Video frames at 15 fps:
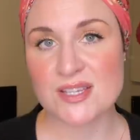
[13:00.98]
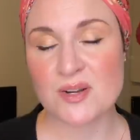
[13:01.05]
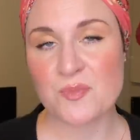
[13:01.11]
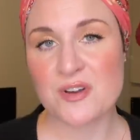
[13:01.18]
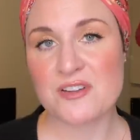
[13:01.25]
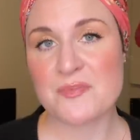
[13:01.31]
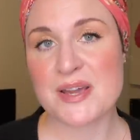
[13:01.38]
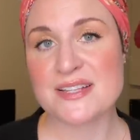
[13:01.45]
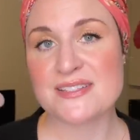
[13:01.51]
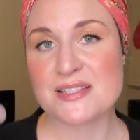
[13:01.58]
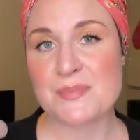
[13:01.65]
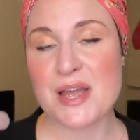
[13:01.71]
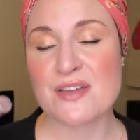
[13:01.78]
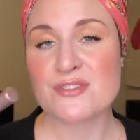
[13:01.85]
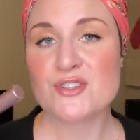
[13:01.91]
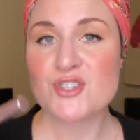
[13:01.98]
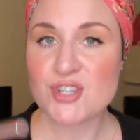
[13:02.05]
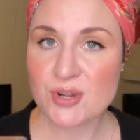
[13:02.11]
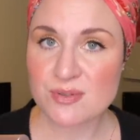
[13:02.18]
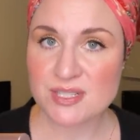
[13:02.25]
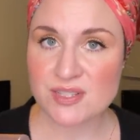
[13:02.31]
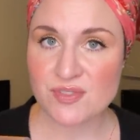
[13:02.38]
it in one of my Samantha
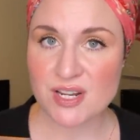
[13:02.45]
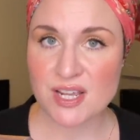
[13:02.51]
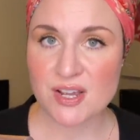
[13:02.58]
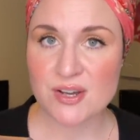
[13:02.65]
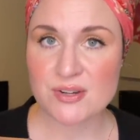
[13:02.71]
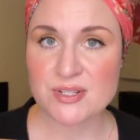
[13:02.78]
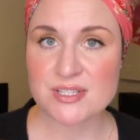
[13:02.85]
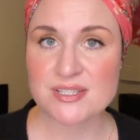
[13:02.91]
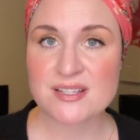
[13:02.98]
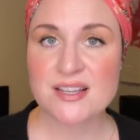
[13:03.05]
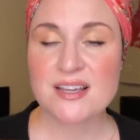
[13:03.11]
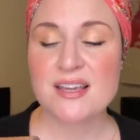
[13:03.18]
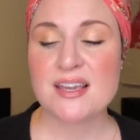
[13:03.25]
Jones videos,